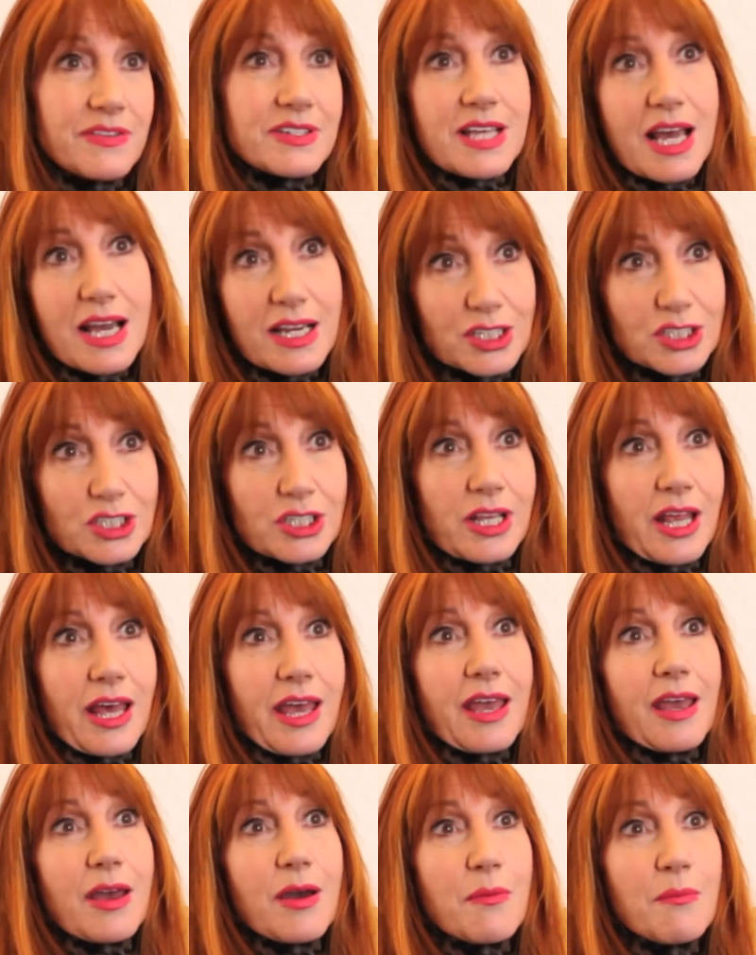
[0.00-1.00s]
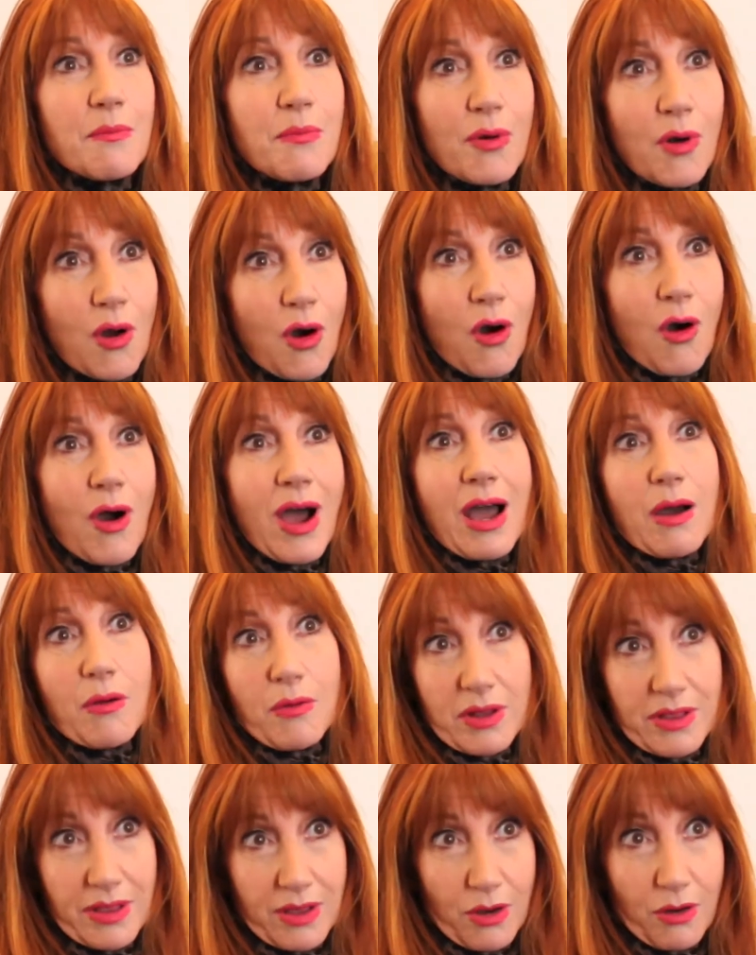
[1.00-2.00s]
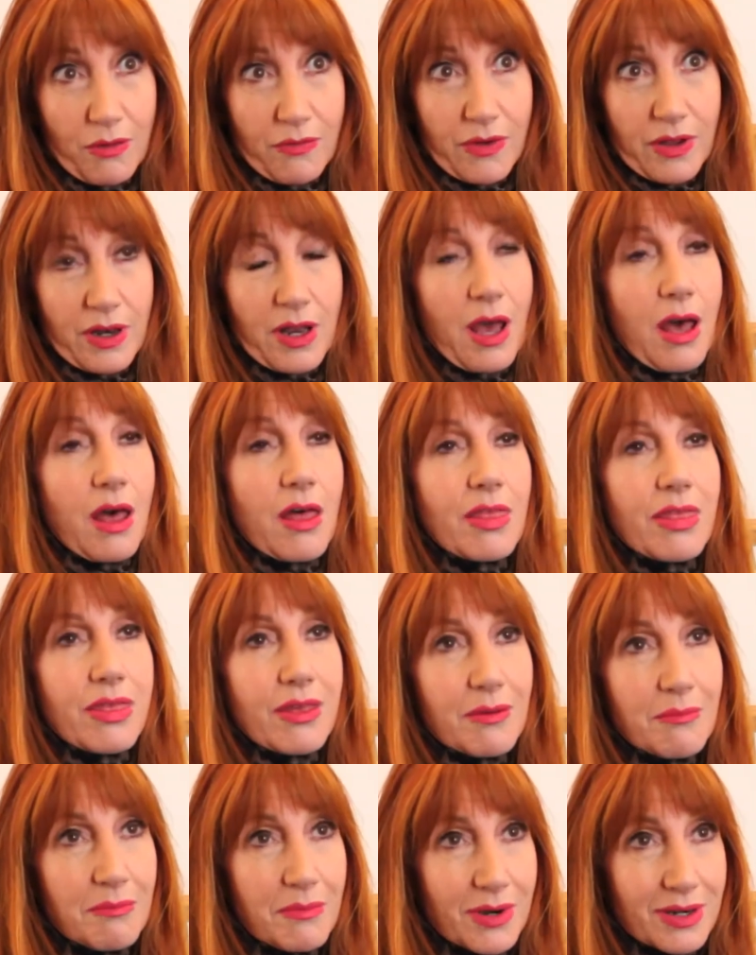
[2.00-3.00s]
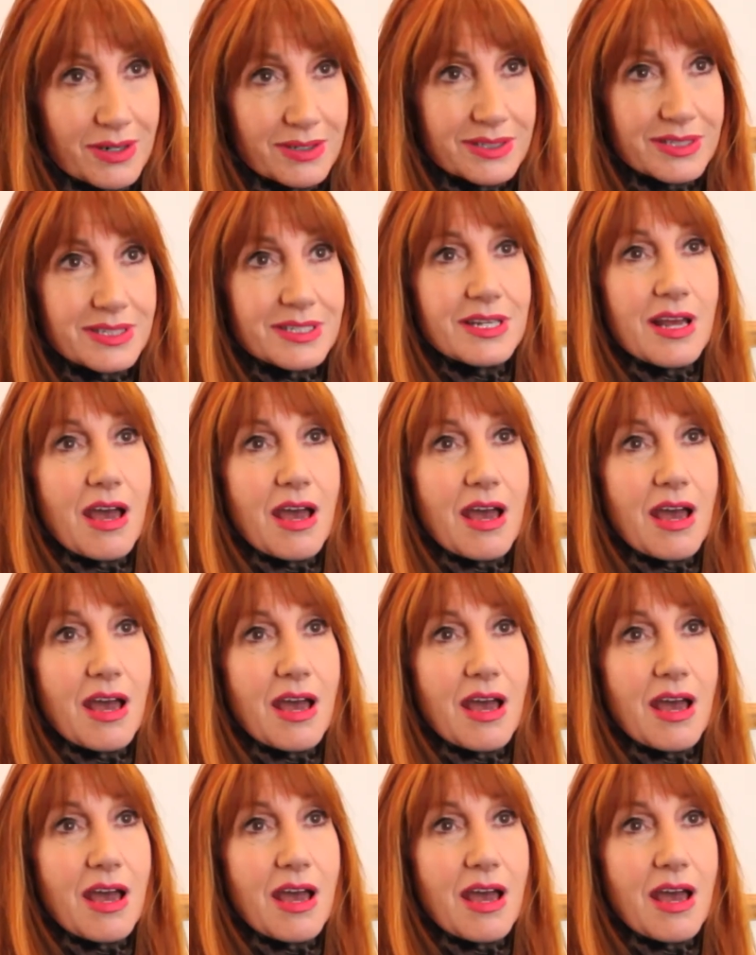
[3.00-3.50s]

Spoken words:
has actually brought out of the oven the most